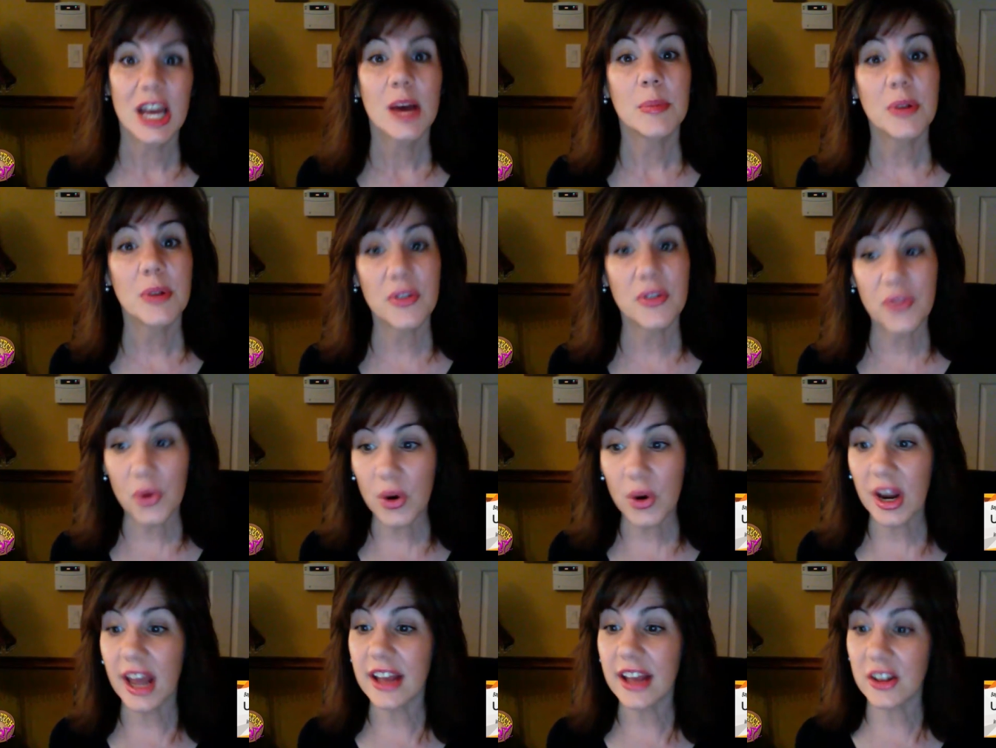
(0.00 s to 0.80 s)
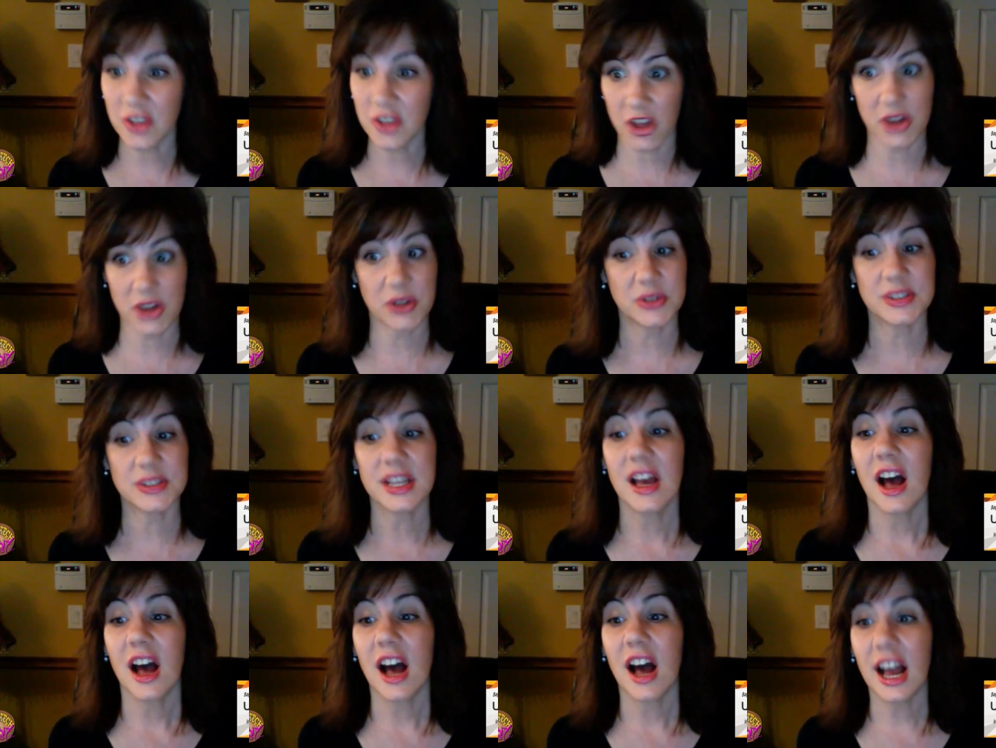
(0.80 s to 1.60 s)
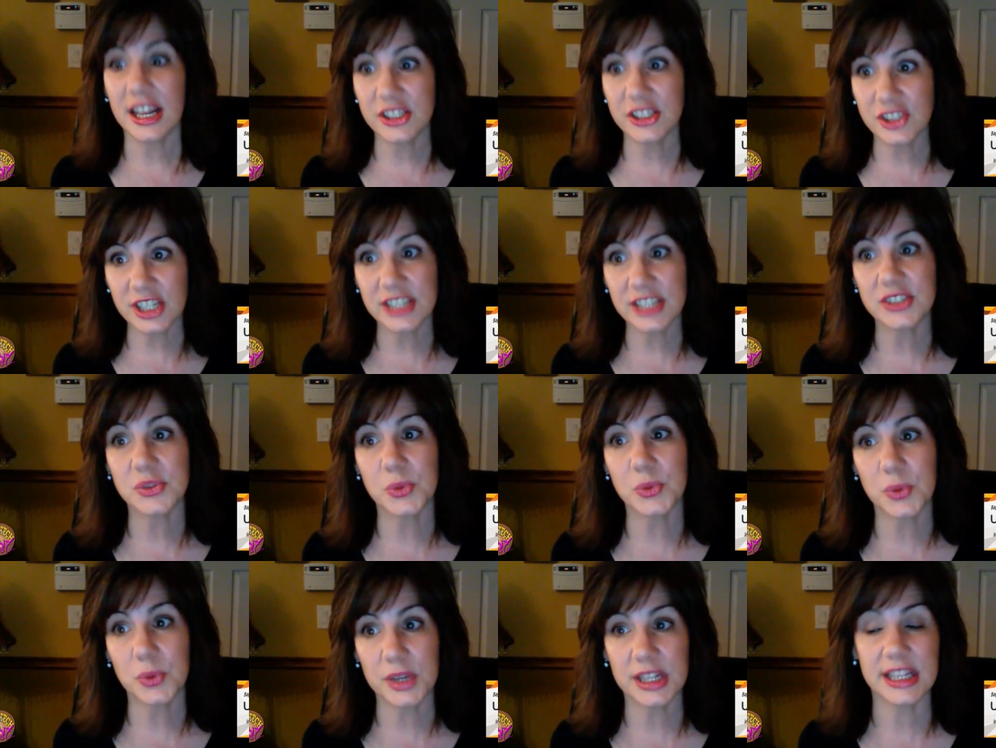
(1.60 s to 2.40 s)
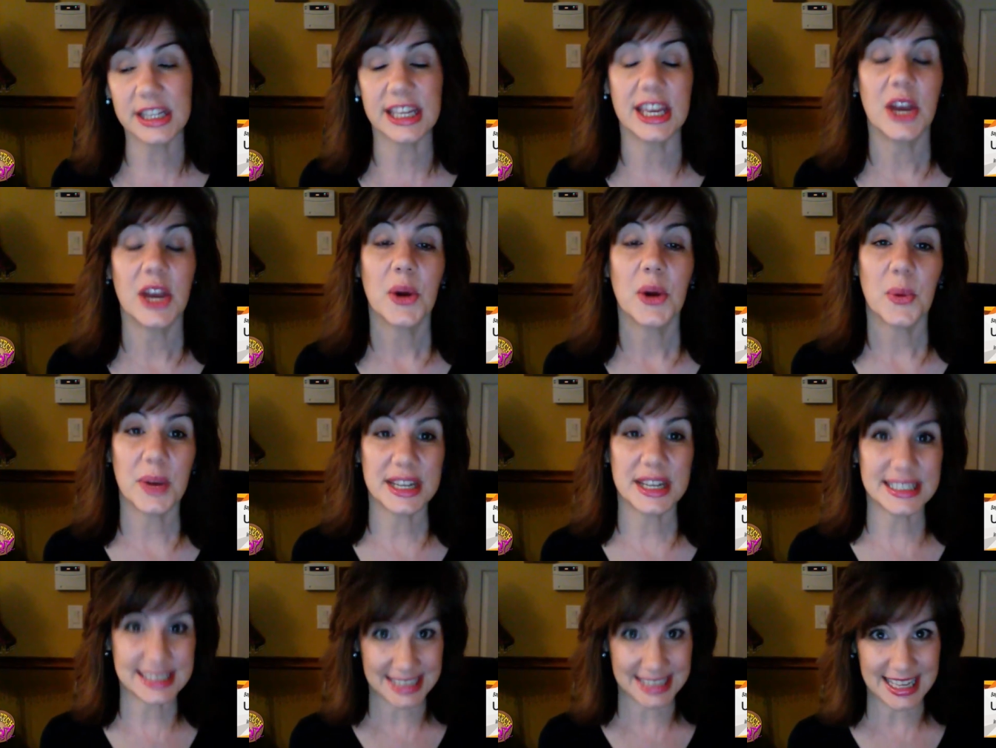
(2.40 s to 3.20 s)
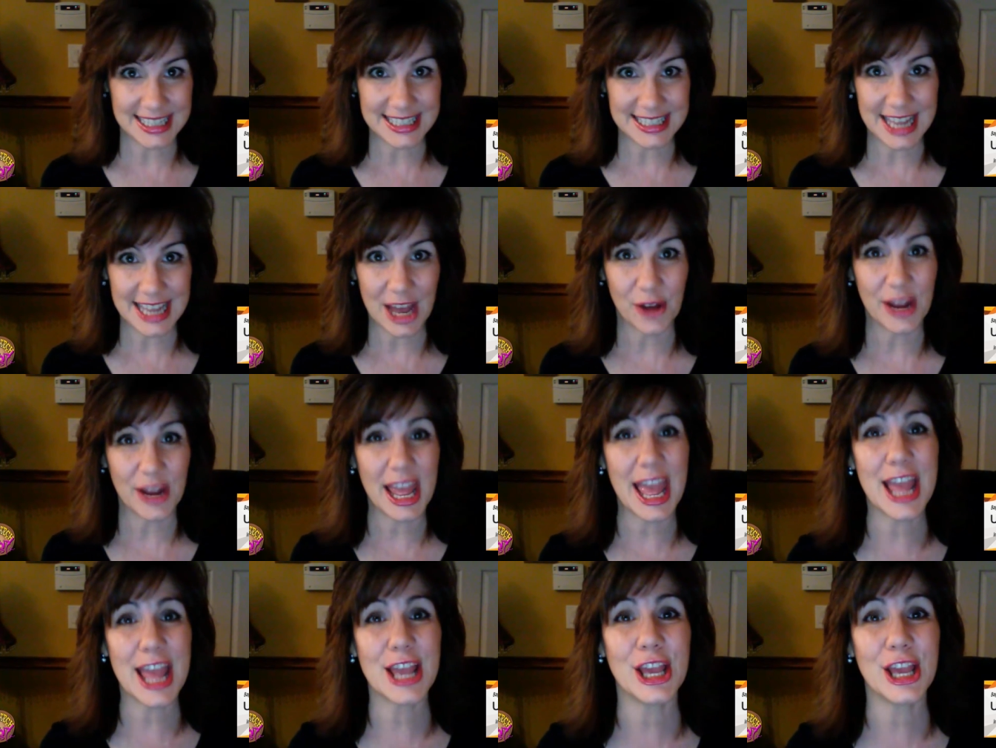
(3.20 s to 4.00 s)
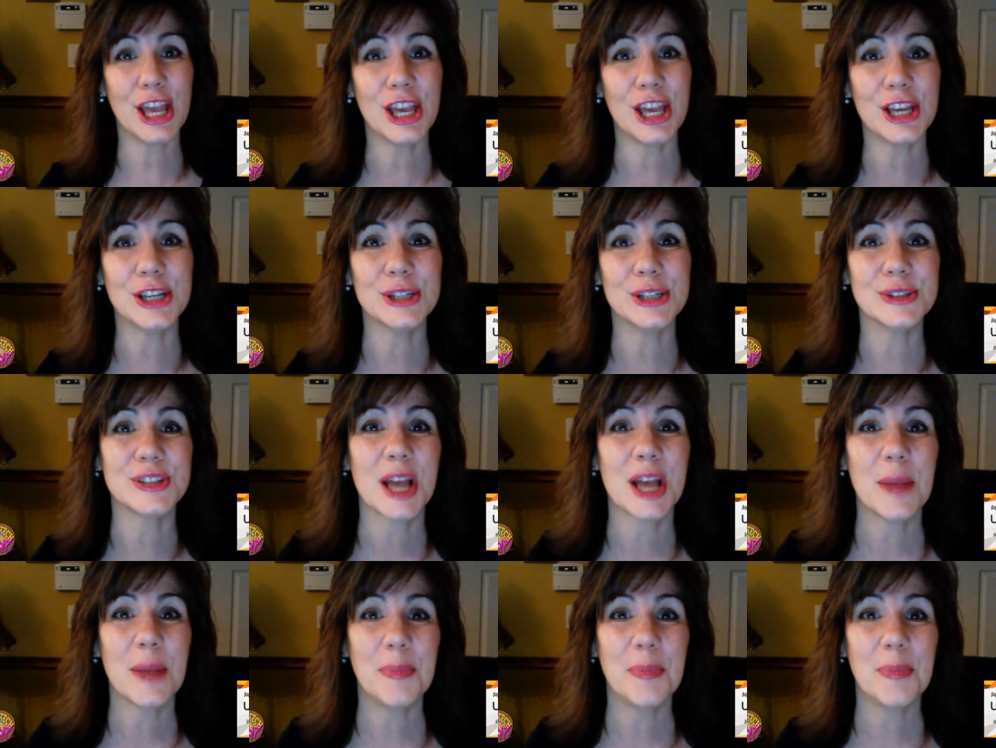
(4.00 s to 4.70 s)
Before I close, I just really want to send out a huge,